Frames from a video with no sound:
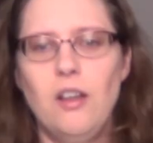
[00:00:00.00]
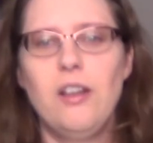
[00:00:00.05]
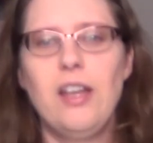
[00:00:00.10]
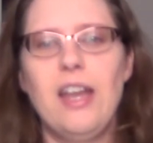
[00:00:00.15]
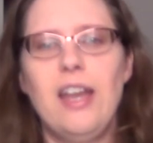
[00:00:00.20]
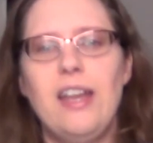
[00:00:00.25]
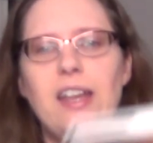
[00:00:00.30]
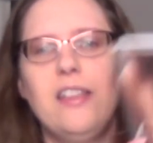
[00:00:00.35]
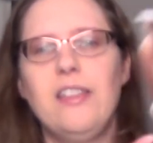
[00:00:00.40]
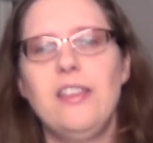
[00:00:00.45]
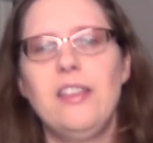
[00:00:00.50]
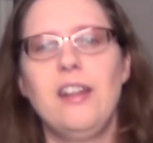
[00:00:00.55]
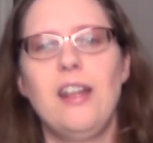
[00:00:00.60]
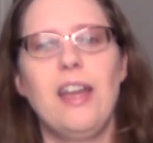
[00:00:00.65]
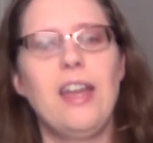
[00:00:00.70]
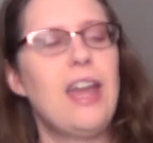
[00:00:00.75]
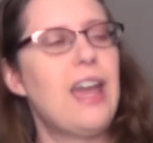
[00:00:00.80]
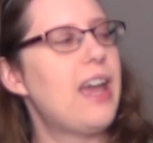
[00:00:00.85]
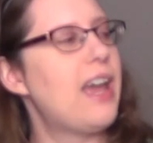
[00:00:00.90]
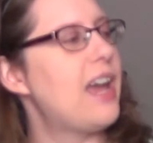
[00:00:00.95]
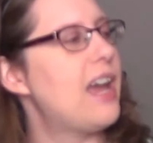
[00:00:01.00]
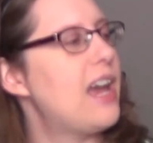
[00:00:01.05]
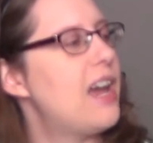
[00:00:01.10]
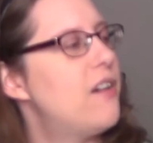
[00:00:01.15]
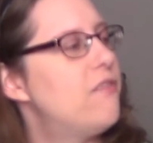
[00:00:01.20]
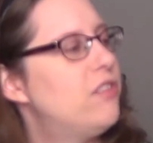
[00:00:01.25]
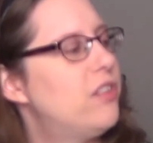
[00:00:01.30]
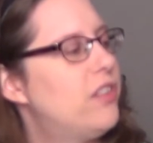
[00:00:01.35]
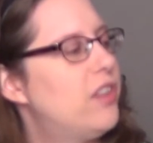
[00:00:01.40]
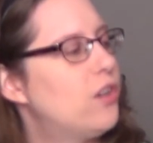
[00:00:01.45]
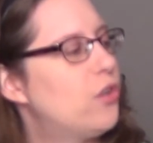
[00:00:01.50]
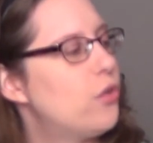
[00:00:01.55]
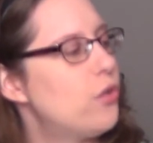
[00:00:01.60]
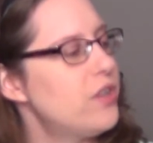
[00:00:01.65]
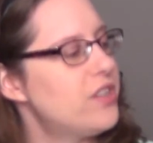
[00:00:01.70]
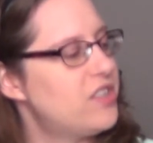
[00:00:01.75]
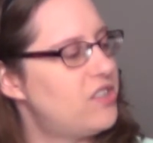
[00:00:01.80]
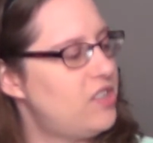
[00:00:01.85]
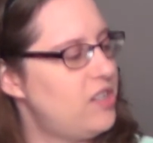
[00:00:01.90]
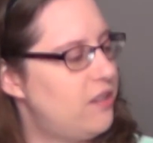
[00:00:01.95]
okay, and then I have The
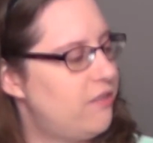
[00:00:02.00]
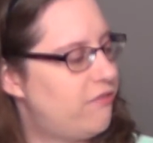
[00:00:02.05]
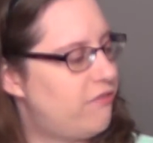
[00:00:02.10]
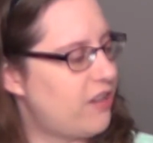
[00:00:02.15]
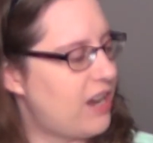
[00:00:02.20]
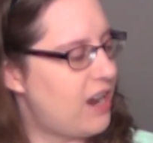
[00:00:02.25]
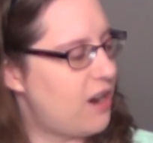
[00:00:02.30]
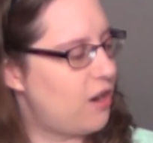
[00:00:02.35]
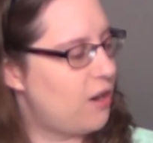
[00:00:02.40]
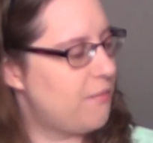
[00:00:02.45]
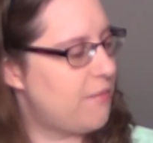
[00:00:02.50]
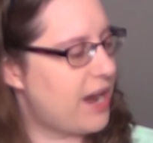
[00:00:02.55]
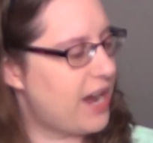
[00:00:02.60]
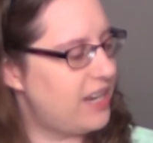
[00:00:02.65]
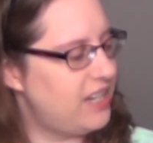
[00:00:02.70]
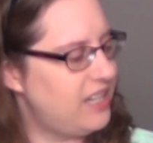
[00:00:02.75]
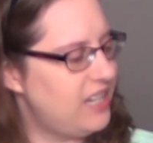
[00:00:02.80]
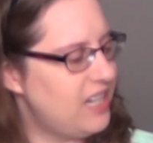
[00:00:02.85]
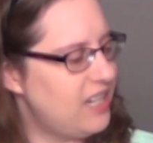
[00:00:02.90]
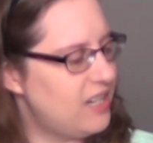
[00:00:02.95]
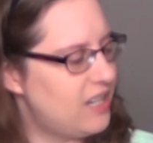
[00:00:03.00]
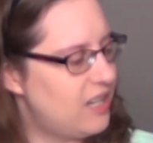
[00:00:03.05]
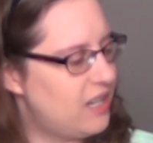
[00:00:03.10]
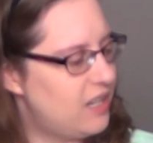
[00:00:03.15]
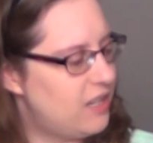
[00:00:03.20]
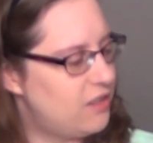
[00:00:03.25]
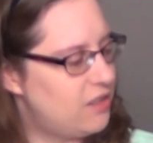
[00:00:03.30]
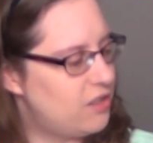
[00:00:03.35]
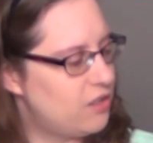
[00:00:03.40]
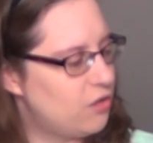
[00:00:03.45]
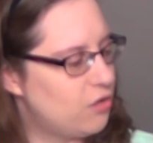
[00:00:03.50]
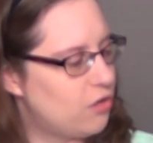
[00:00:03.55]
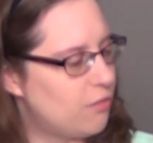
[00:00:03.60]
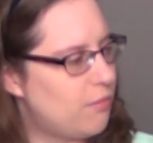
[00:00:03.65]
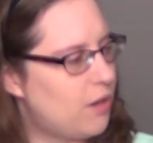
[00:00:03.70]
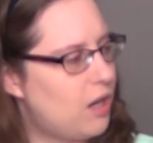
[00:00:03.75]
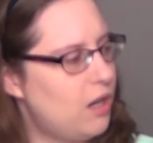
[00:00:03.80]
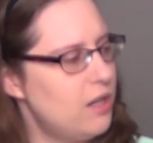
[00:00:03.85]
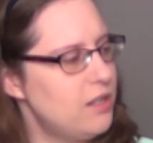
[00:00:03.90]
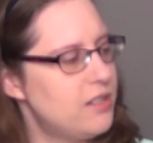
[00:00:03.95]
Christie Affair by Nina de
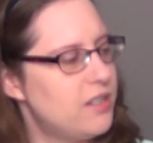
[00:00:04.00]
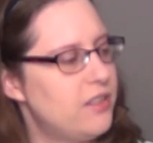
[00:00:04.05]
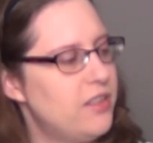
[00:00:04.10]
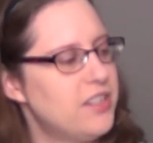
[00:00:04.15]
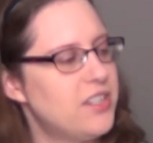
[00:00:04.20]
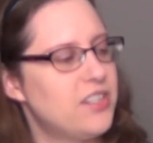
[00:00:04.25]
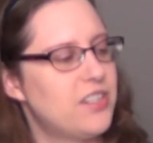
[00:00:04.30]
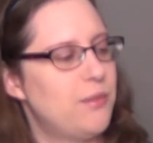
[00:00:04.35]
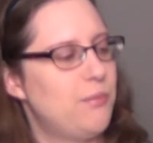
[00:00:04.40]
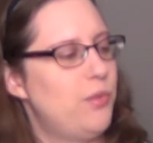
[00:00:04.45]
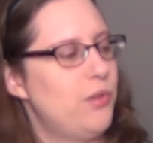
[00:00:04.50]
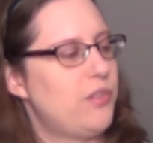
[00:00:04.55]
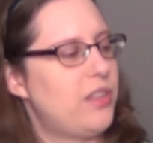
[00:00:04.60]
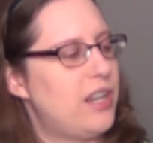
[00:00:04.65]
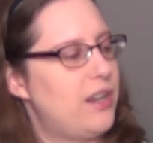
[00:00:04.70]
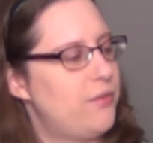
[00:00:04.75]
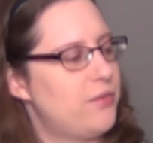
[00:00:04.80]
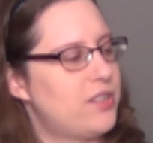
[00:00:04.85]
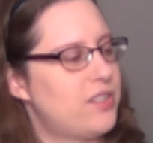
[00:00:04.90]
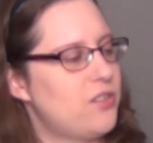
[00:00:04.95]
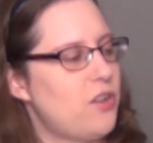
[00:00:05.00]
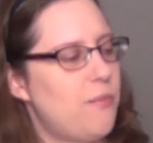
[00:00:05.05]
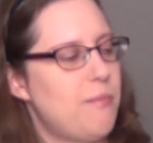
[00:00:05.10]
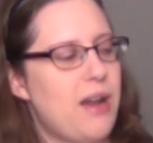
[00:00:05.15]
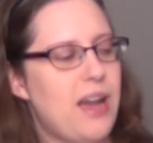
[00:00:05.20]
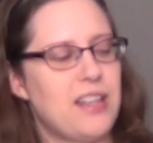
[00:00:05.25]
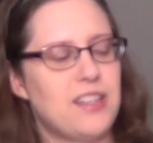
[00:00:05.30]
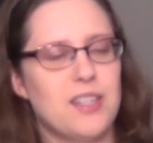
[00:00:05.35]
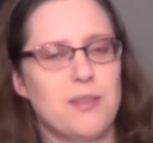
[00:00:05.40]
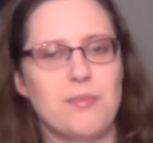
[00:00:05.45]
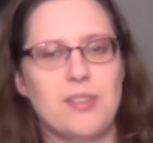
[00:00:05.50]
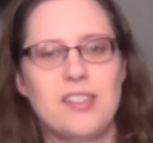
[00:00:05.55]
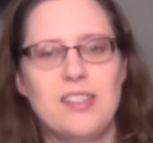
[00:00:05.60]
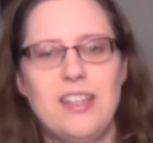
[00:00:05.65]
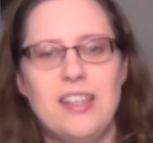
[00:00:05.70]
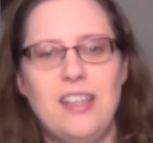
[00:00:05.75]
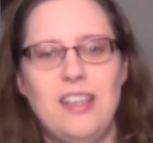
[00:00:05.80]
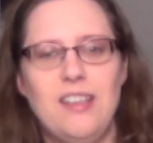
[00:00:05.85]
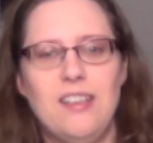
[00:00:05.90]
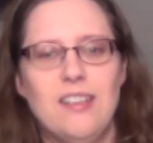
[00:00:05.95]
Gramont, and this is the book that I was talking about I had some
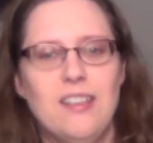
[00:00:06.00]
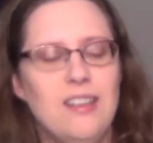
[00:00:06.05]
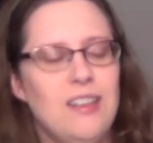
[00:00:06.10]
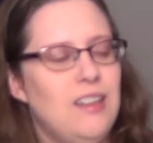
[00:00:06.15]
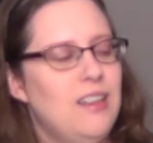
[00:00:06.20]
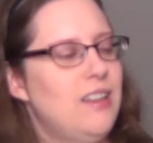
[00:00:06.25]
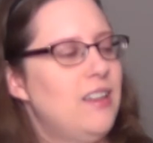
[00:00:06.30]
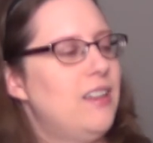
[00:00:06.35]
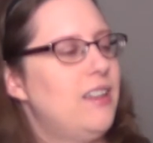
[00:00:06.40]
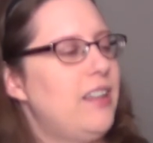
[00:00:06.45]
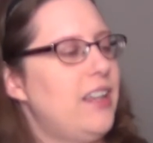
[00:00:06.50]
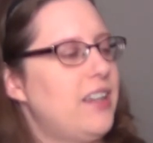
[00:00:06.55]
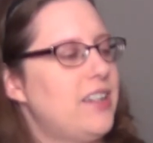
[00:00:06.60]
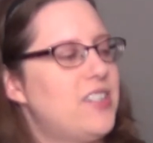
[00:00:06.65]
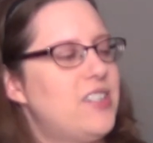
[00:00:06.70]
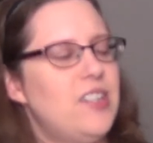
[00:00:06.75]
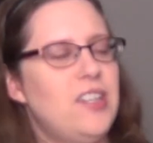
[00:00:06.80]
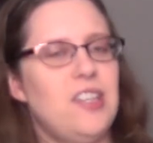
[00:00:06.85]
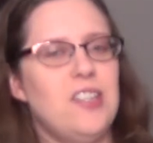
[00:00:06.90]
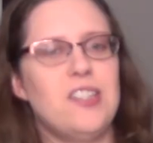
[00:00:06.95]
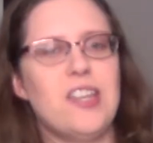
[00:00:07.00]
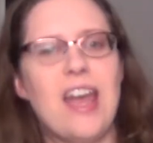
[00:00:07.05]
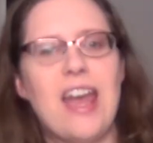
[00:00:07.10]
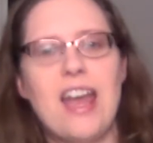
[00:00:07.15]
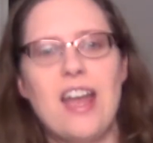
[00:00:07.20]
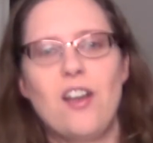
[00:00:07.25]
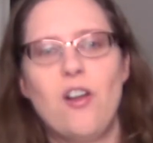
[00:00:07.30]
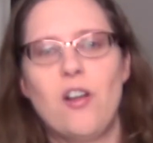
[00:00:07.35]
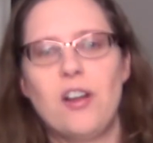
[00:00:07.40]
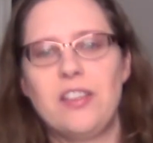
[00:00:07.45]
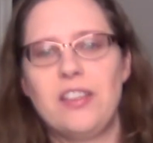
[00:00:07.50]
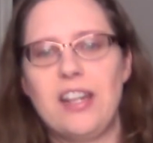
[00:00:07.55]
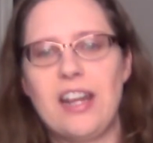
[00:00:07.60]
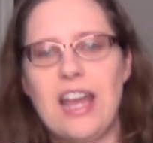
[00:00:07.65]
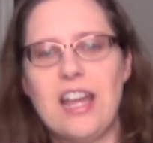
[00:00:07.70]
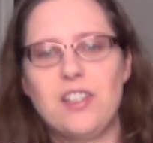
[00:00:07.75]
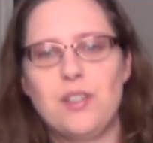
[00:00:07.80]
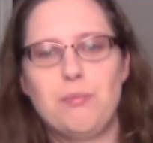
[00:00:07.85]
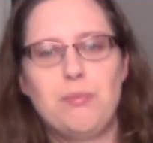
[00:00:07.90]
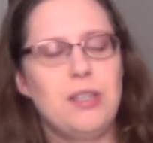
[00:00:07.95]
sticky, like a sticky tag on it that I
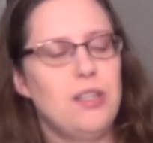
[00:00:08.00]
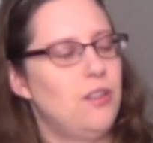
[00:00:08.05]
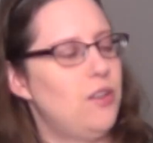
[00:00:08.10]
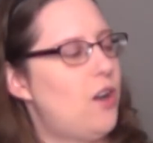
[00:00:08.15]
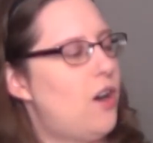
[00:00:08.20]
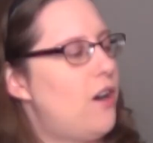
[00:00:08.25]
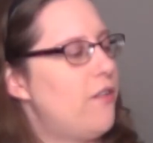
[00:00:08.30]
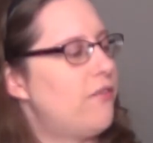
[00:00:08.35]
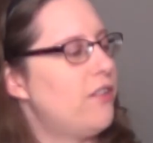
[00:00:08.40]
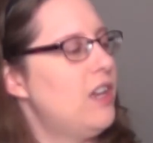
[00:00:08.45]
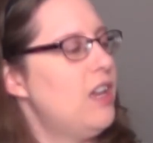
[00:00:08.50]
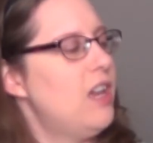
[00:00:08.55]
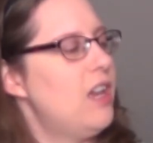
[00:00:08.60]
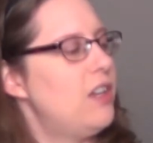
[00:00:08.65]
had to peel off.